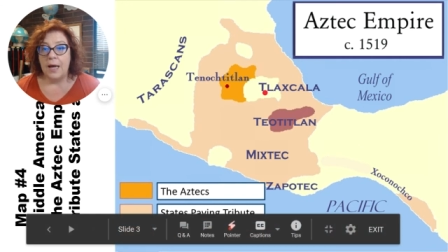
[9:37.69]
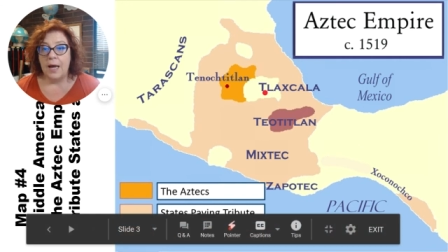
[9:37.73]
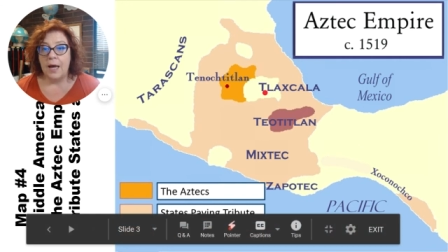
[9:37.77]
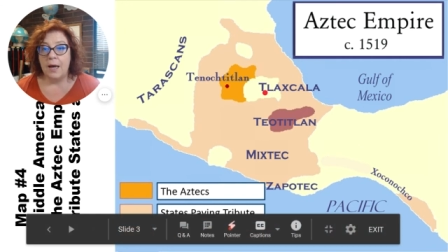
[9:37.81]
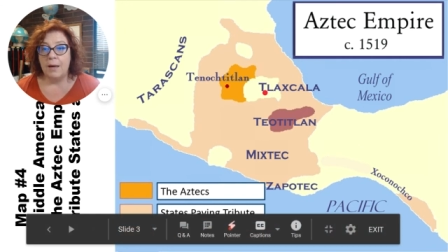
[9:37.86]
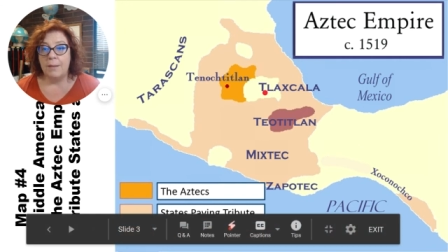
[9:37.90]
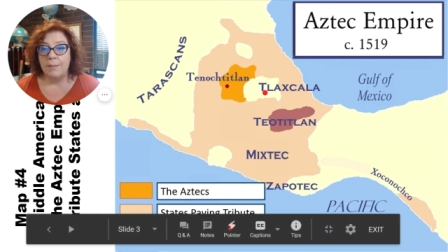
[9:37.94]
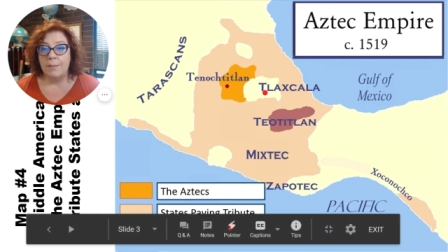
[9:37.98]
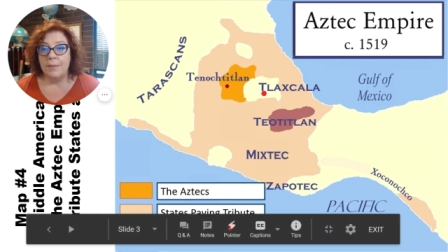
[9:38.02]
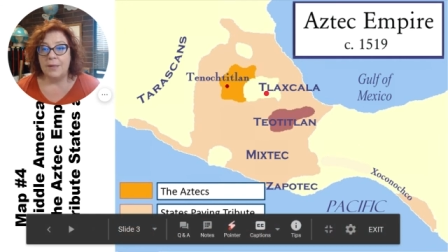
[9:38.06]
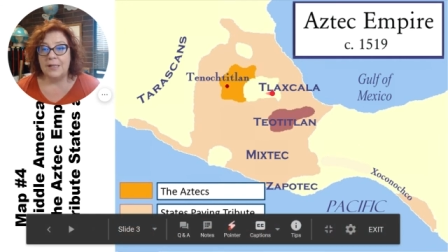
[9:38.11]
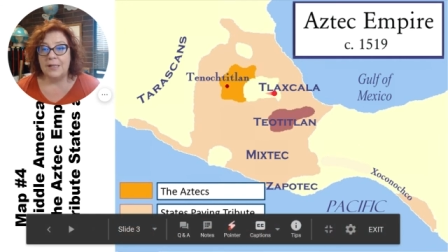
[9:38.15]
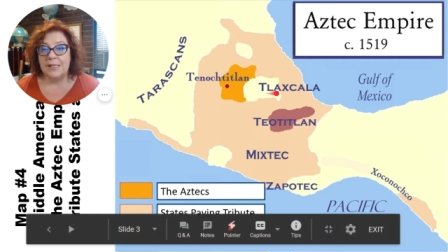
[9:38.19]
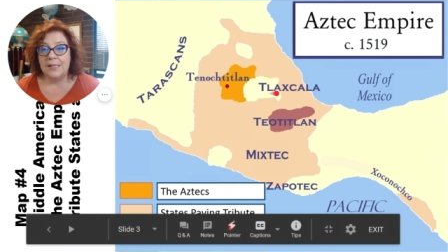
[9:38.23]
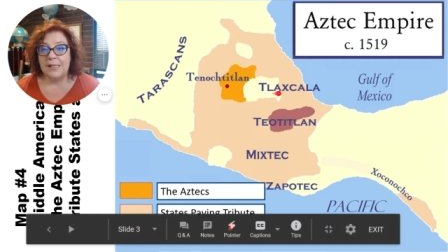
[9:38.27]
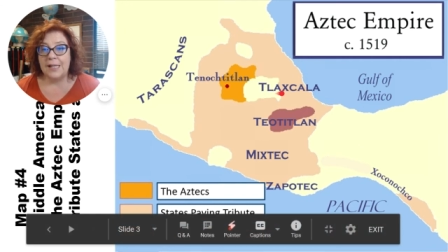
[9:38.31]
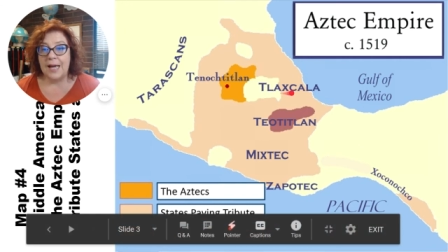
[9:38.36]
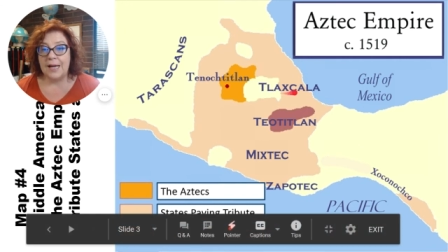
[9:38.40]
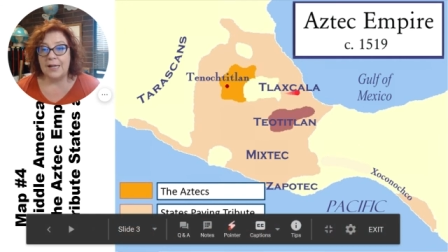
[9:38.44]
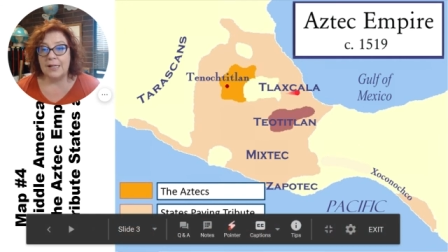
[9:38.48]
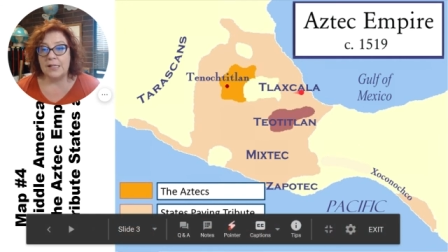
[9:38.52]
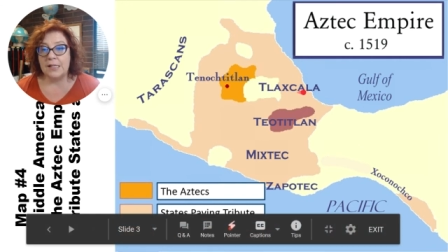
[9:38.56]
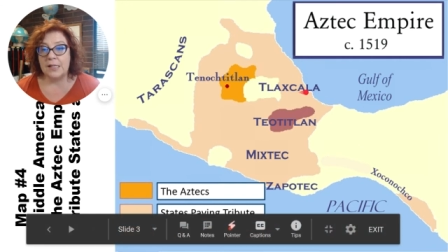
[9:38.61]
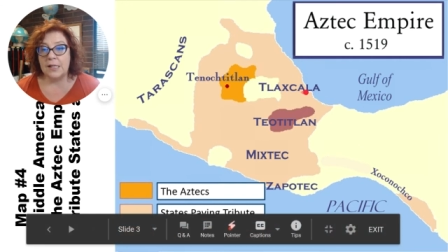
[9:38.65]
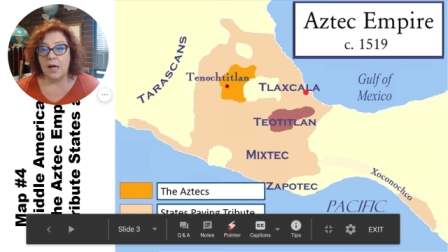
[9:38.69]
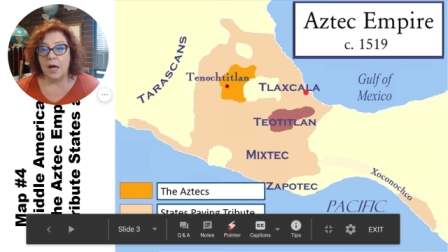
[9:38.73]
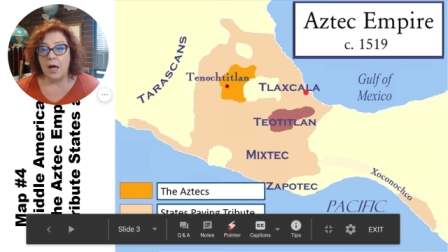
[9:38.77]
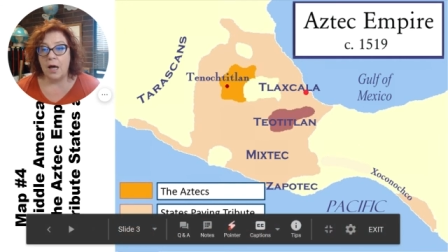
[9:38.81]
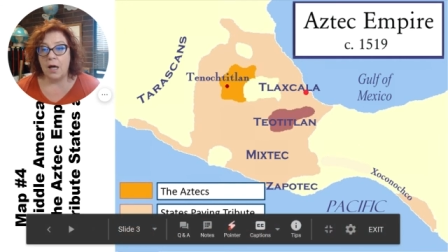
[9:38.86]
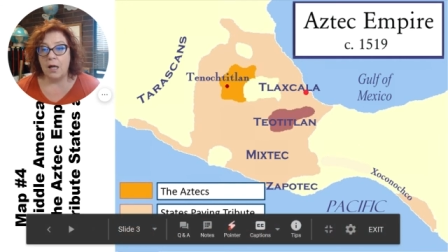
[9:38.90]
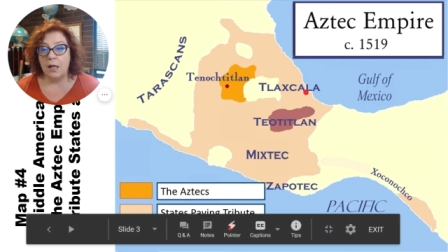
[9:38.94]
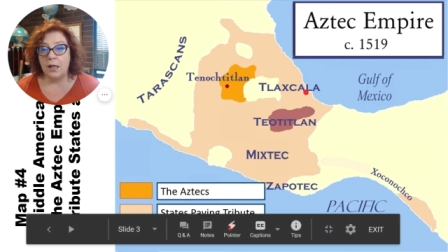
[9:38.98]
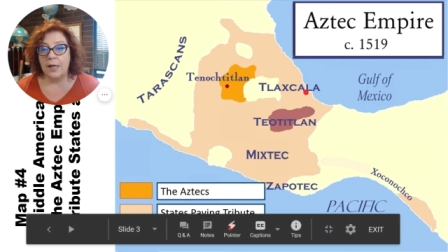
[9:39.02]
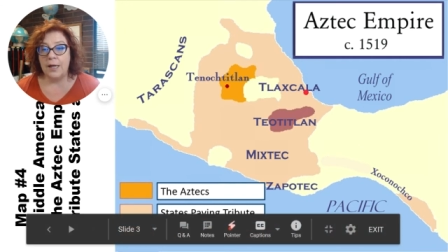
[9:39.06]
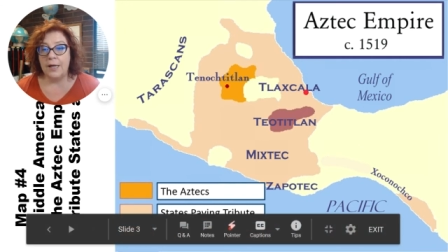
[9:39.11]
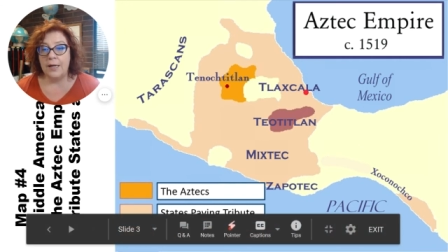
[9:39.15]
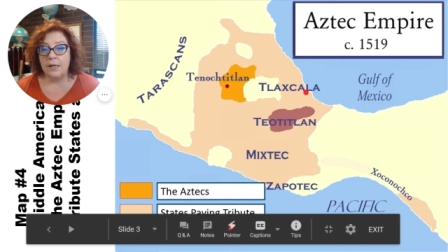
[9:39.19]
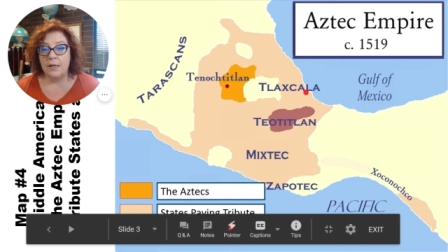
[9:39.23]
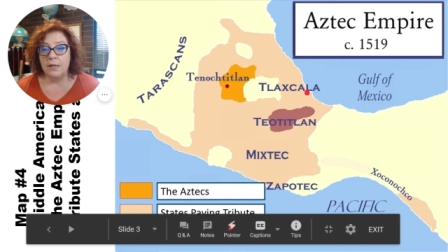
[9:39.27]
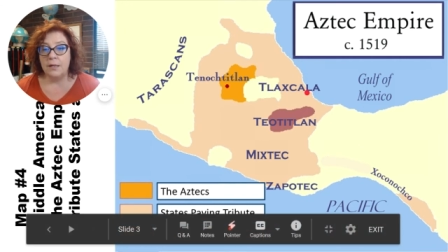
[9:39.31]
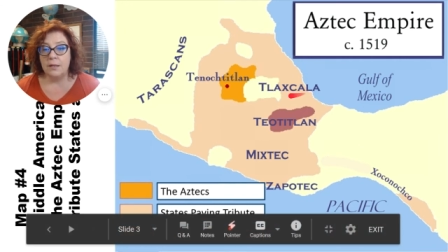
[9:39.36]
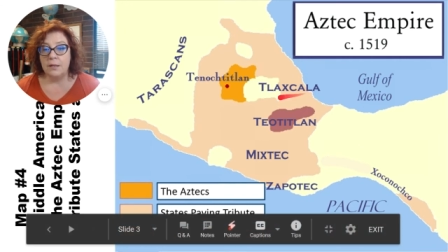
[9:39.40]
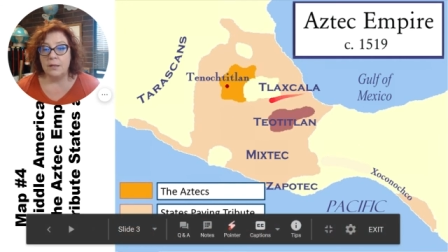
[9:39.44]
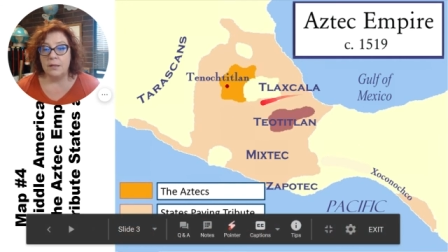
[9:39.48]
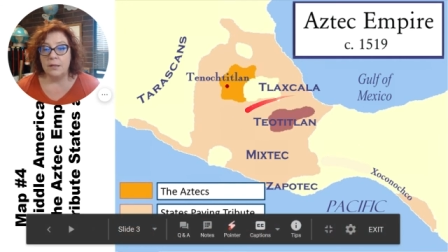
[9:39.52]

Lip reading: Tlaxcala,